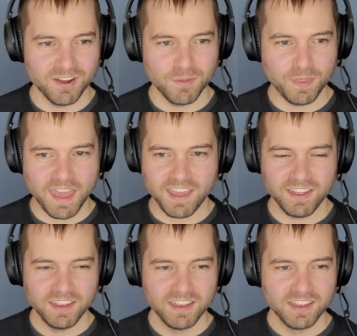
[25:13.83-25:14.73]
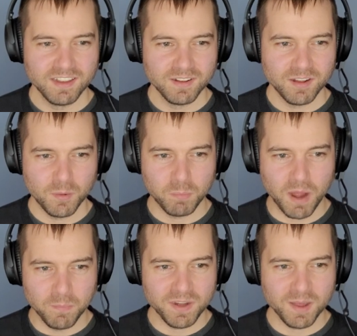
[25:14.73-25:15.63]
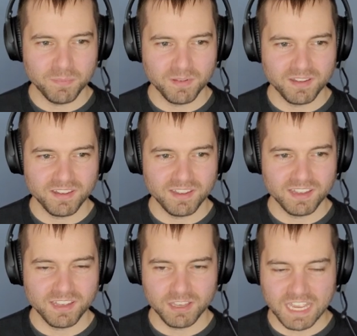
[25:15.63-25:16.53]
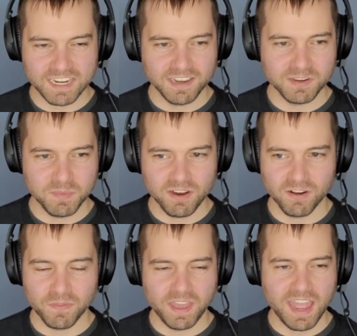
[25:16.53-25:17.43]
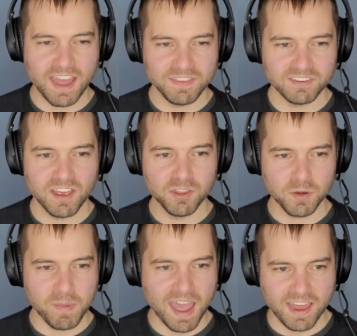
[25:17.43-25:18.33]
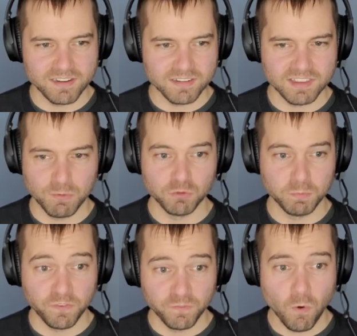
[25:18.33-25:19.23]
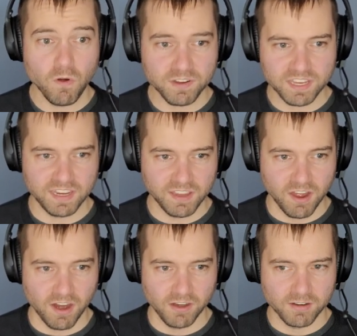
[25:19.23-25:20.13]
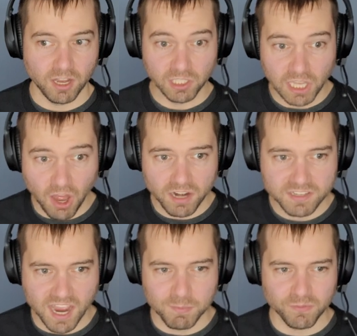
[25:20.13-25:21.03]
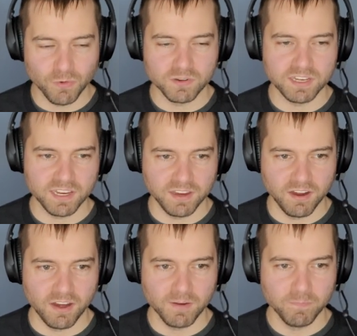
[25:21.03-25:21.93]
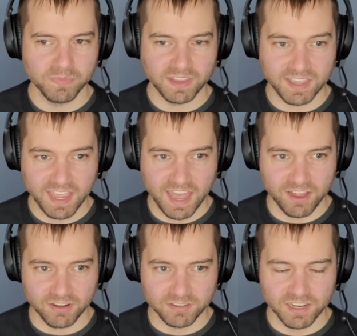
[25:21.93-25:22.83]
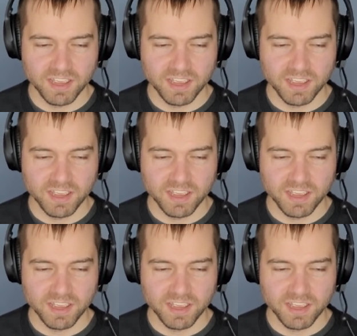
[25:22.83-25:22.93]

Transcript: they Pump It Up in Andamiro, they had this other patent that was before D D R, a long time before D D R, that they held,